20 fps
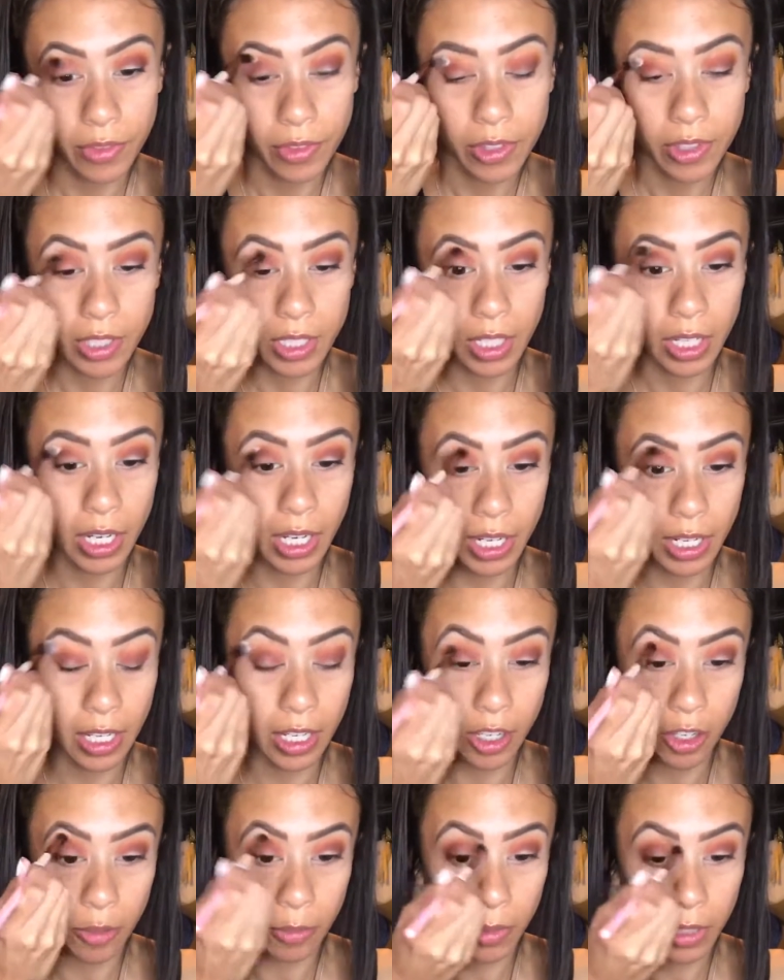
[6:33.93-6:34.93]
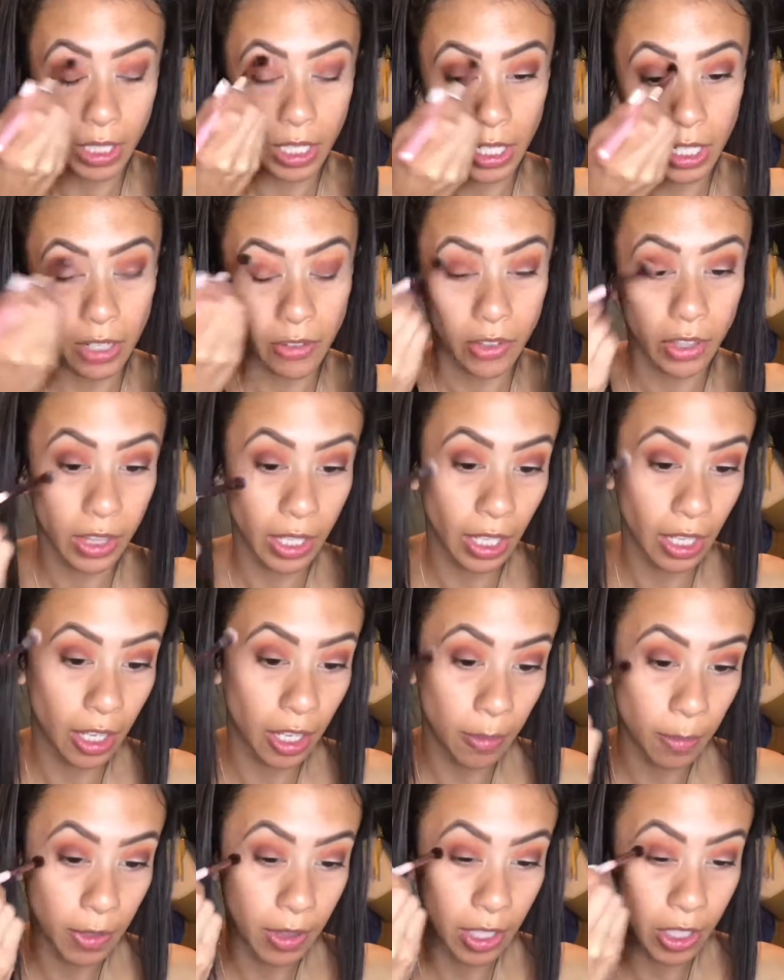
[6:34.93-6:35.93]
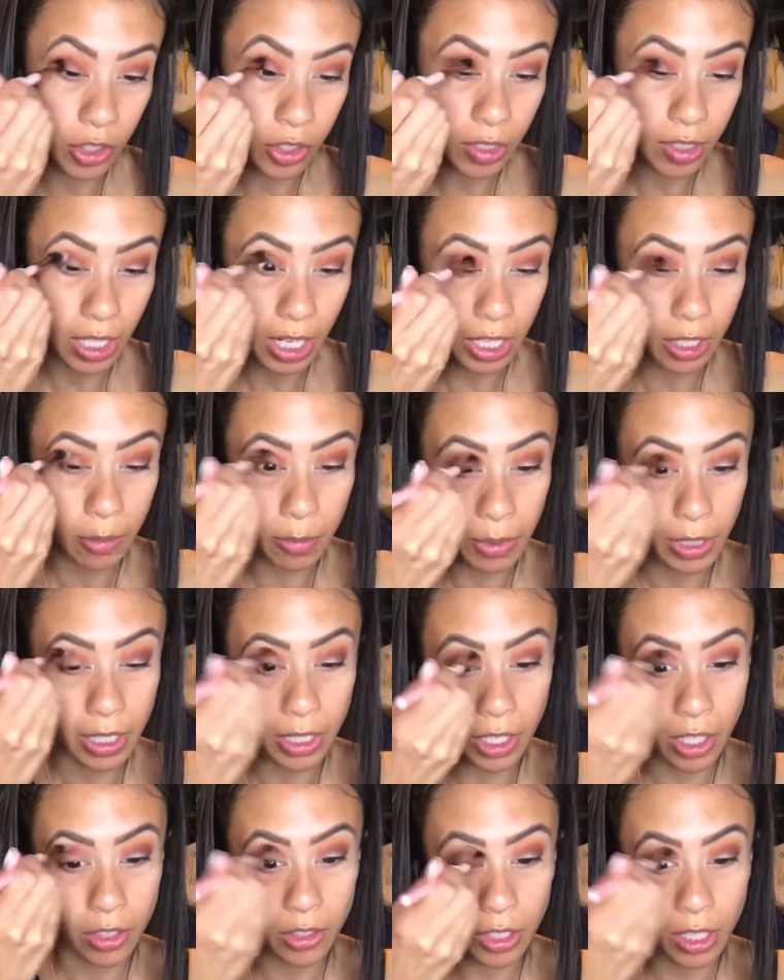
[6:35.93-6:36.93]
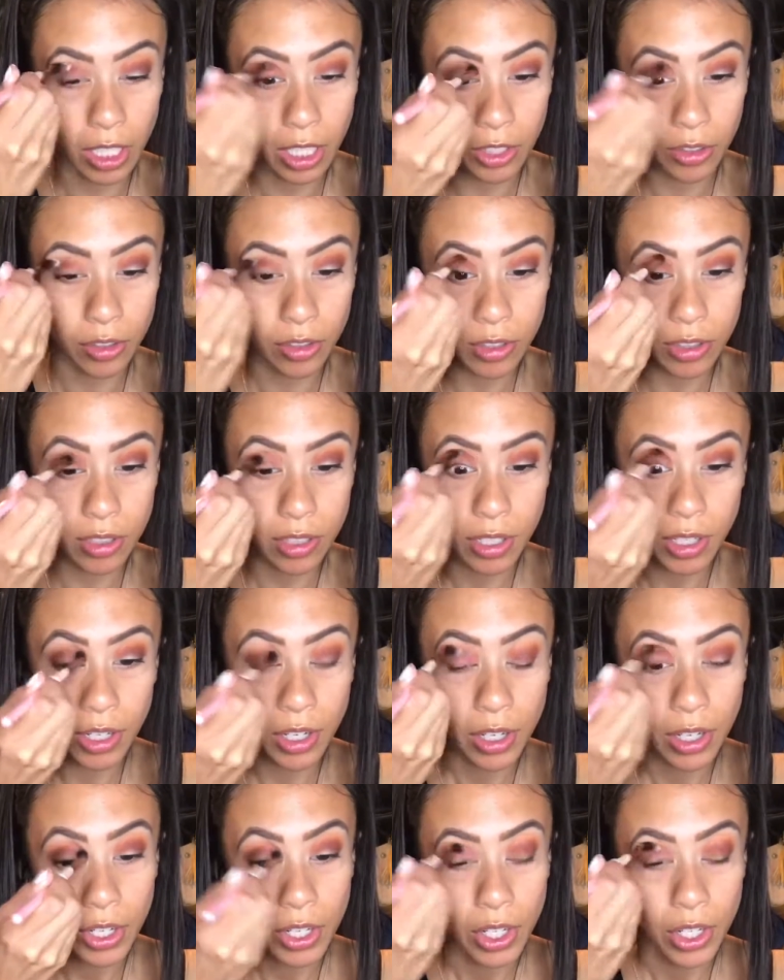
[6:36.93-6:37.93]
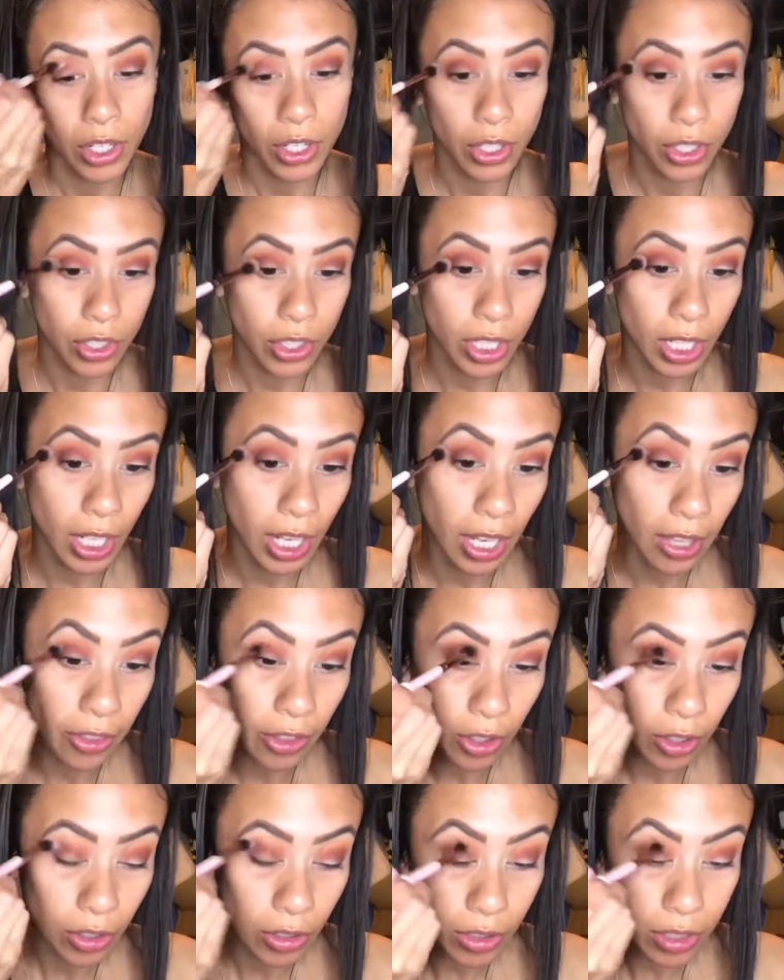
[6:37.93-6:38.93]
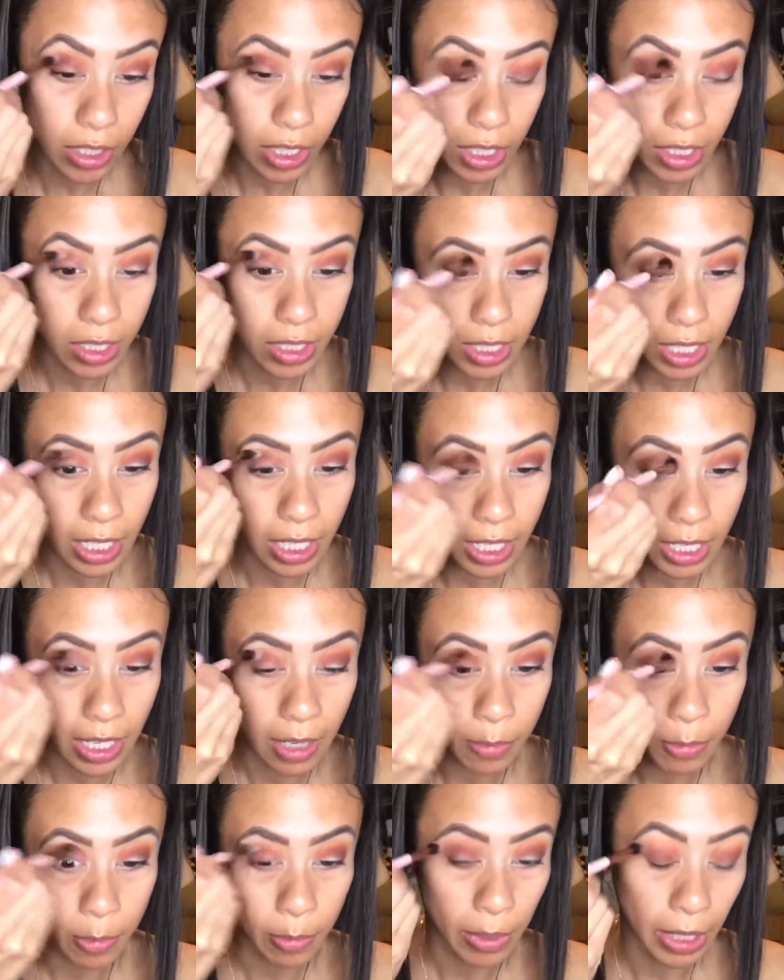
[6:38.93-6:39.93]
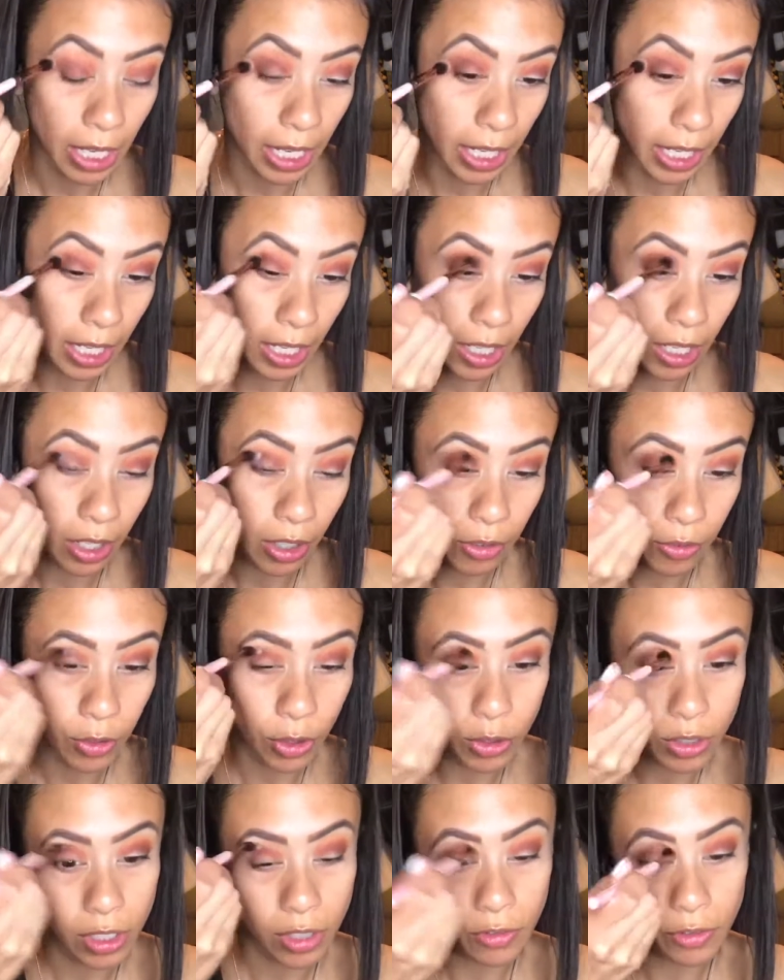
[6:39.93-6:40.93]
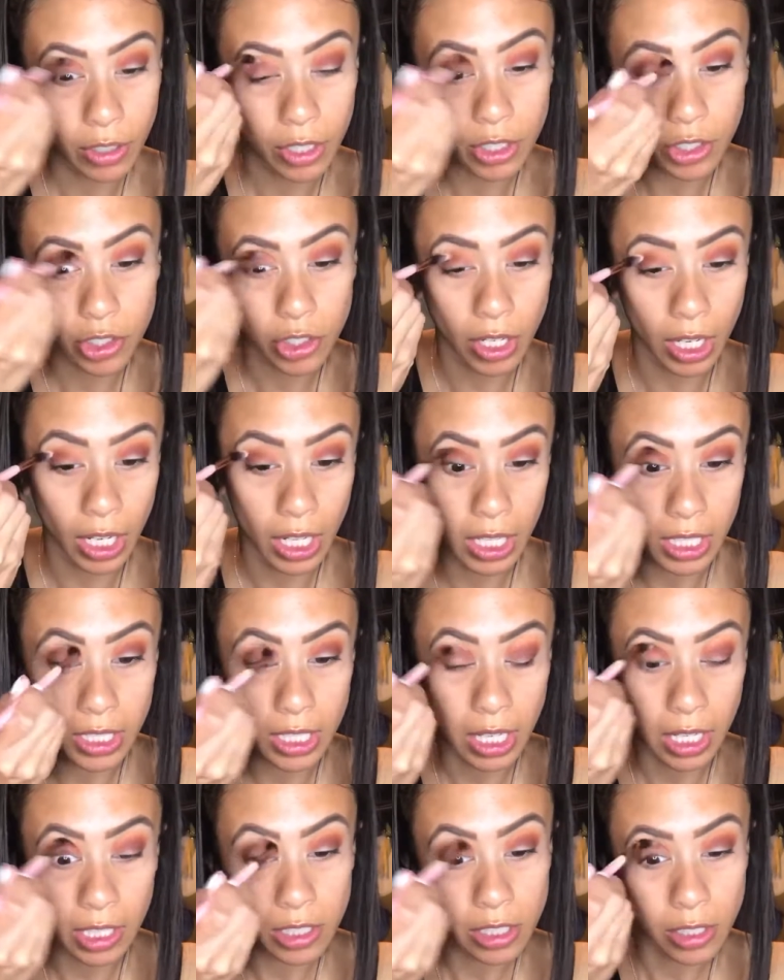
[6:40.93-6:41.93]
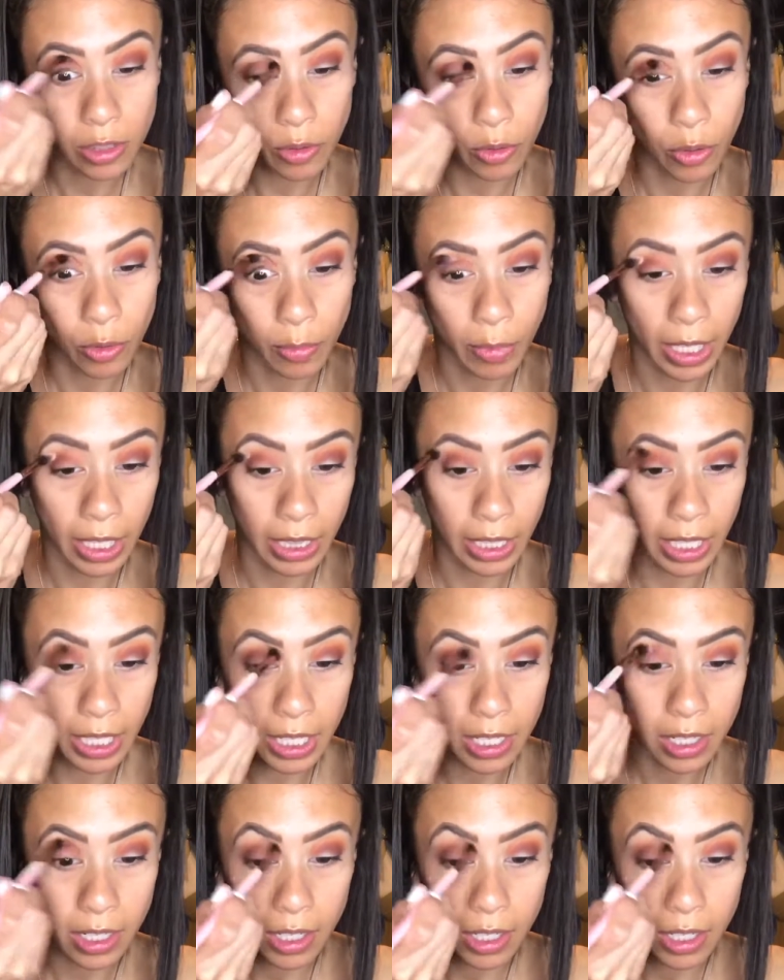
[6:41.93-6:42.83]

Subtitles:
to kind of help clean everything up, and then just kind of blend all the colors together since I am applying a few different shades onto my lid.